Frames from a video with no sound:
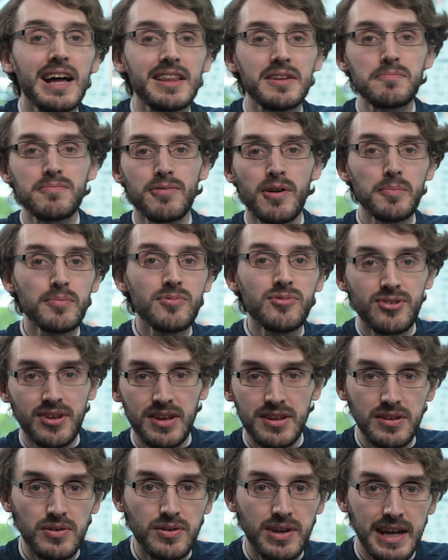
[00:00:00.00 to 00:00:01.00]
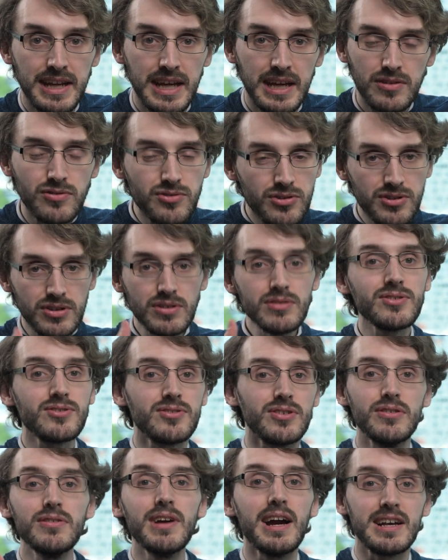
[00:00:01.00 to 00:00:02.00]
And the problems that you get introduced
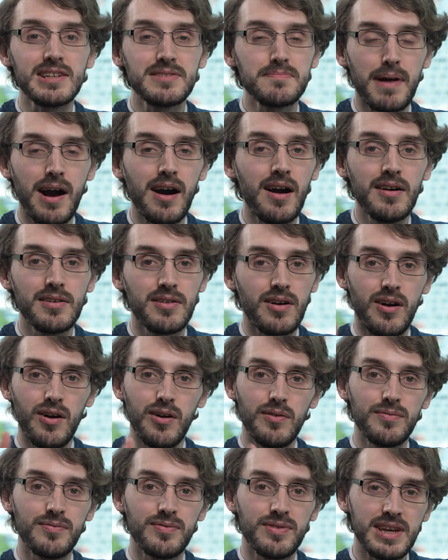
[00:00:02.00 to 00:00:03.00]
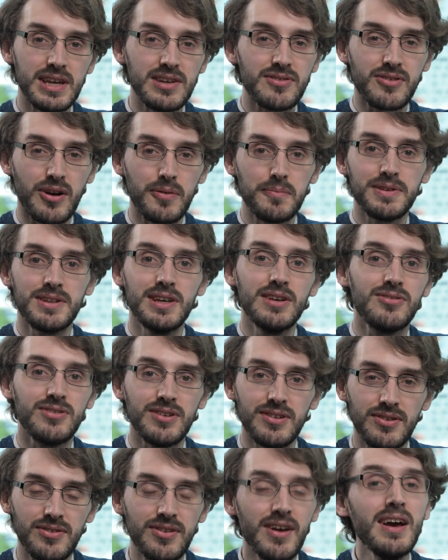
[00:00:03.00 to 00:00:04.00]
to as part of these
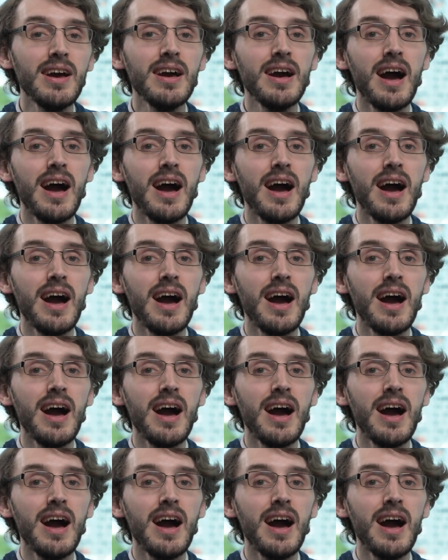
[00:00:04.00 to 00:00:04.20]
competitions